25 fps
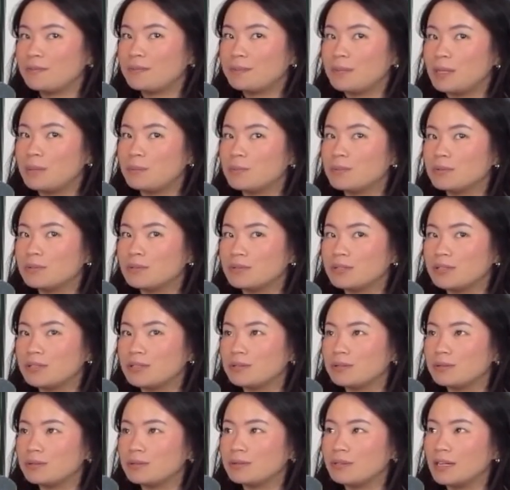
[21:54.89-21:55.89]
people
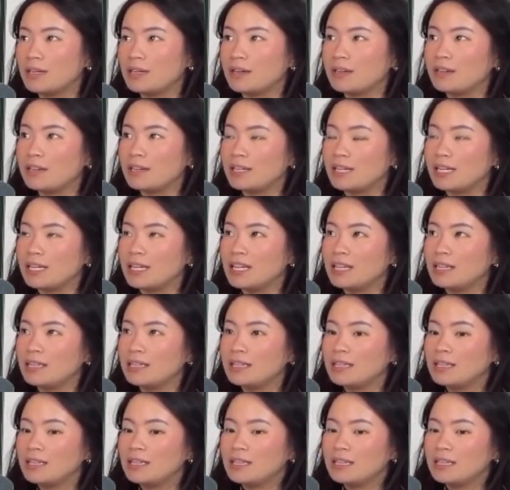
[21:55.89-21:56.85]
too that are in it.